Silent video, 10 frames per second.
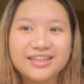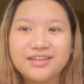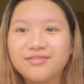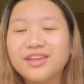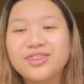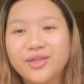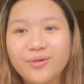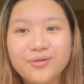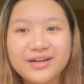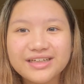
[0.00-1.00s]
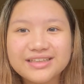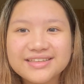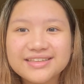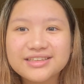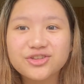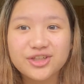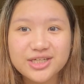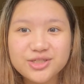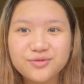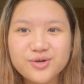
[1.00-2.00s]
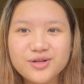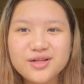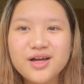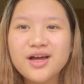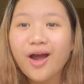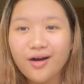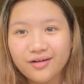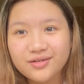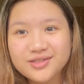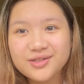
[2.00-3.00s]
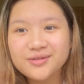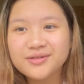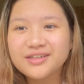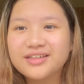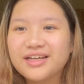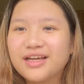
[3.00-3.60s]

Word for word: even though it's stressful. Also,